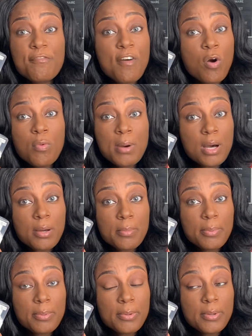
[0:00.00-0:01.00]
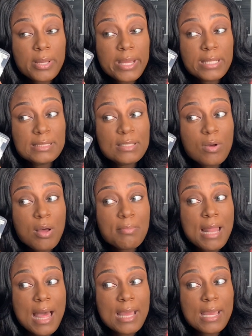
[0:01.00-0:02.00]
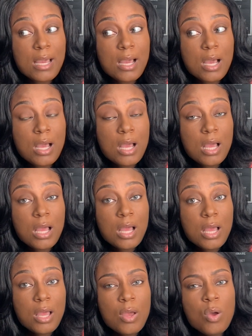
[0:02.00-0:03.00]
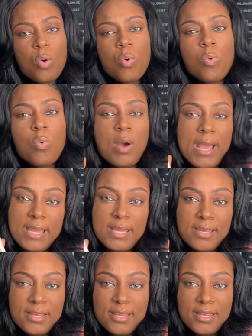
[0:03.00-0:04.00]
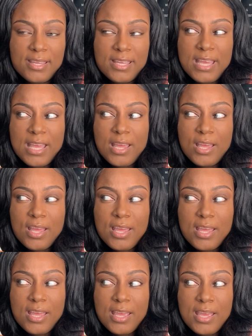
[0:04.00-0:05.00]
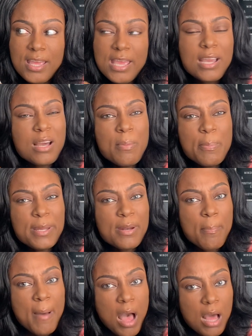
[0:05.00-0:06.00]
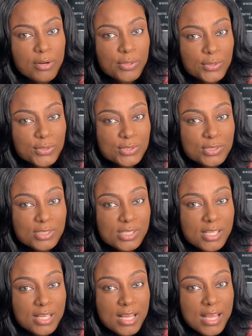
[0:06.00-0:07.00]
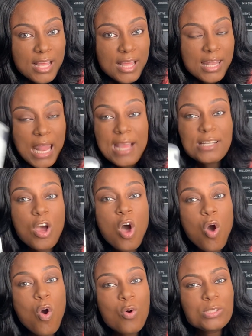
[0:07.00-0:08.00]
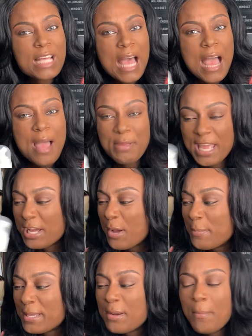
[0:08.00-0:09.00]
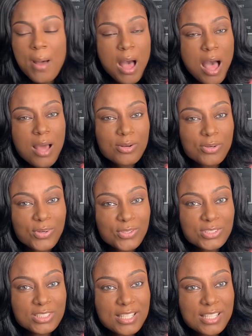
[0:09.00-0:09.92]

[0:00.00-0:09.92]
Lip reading: foam up. And so I'm like, wait, it could be the bottles. Like, the whole time, it could be the bottles.